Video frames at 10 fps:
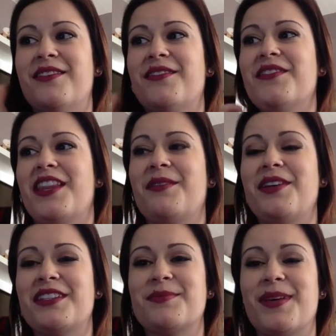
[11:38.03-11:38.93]
Let me
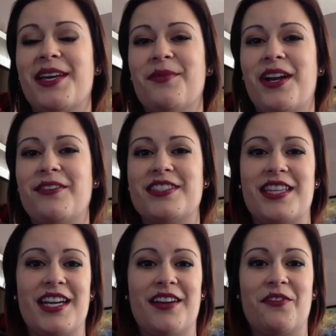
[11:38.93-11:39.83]
explain. When I was
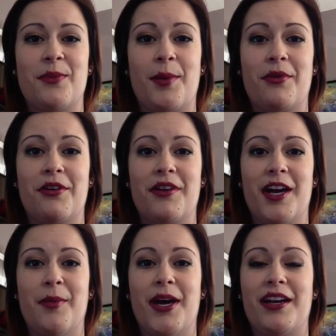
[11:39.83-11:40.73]
there for my program,
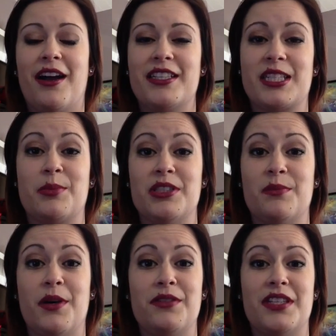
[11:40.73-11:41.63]
I caught double
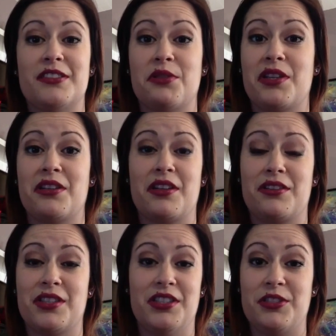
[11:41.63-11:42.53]
pneumonia, so I literally
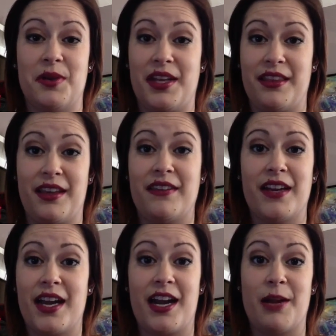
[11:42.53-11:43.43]
couldn't do anything, and then I
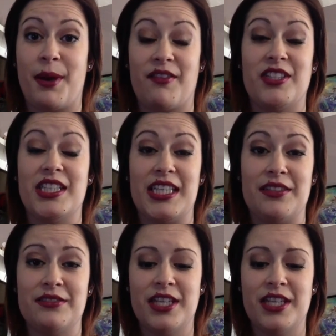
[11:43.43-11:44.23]
ended up having to leave.